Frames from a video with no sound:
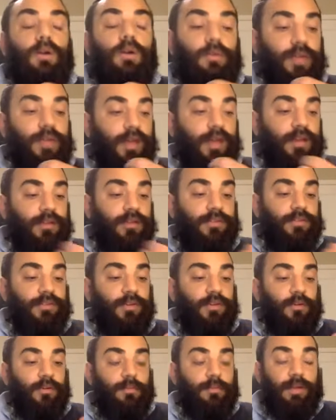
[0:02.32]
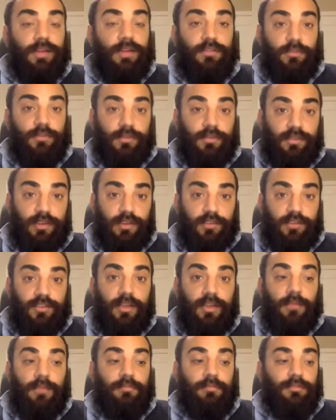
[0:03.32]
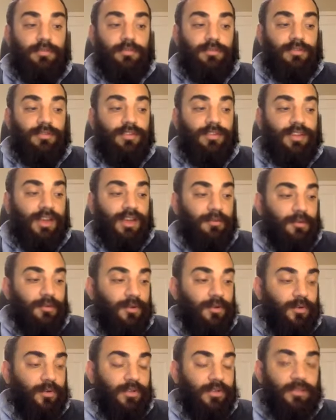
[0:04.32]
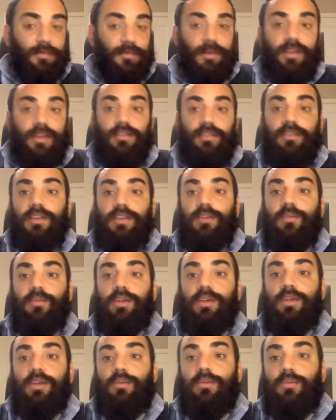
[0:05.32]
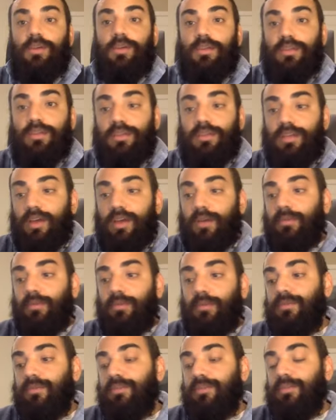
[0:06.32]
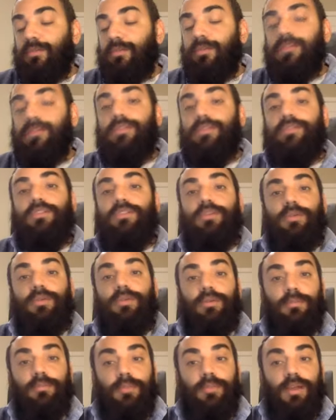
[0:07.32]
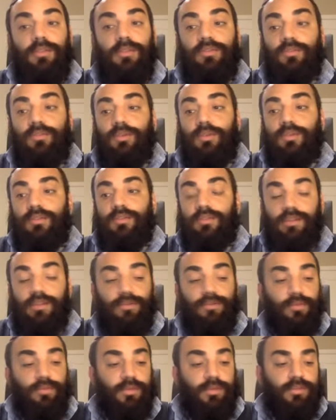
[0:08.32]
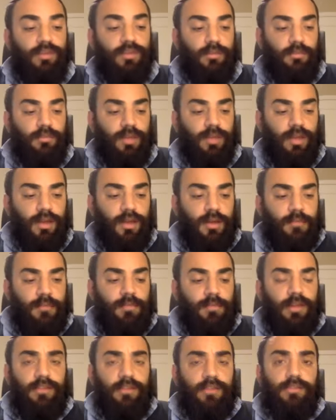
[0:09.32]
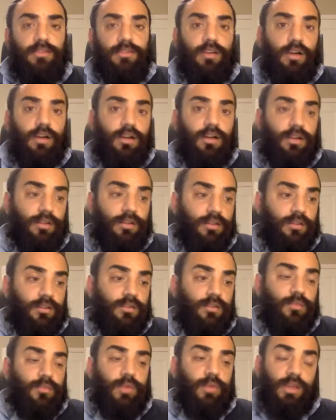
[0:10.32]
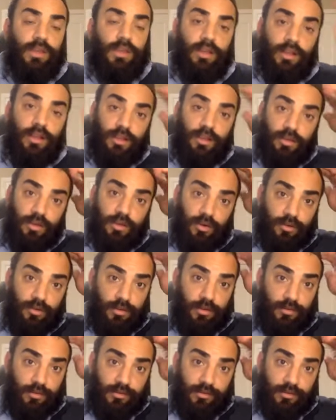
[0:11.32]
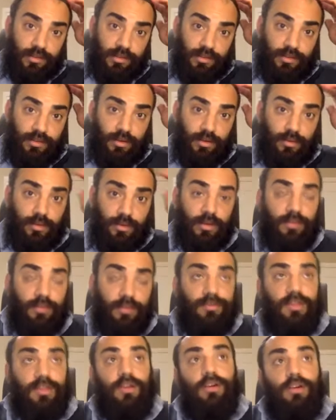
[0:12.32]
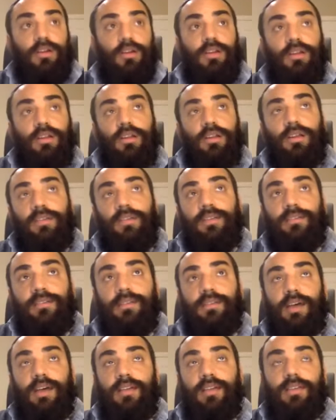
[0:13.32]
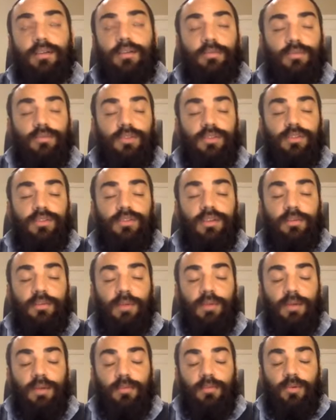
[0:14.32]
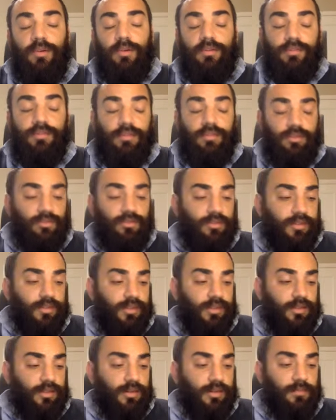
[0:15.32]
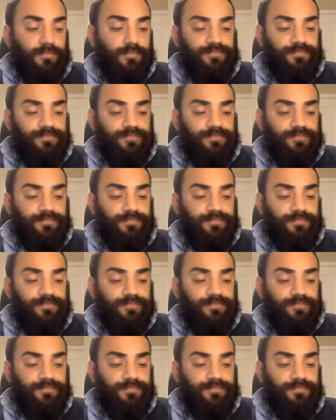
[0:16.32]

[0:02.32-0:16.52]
Okay, so Be'ezras Hashem, tonight we're going to be continuing with our series of Shirim, Entering the Sea of Wisdom, based on the Wiki Dilyonos and the Torah of the Gaon and the Tzaddik of Yitzchak Maya Morgenstern Shlita.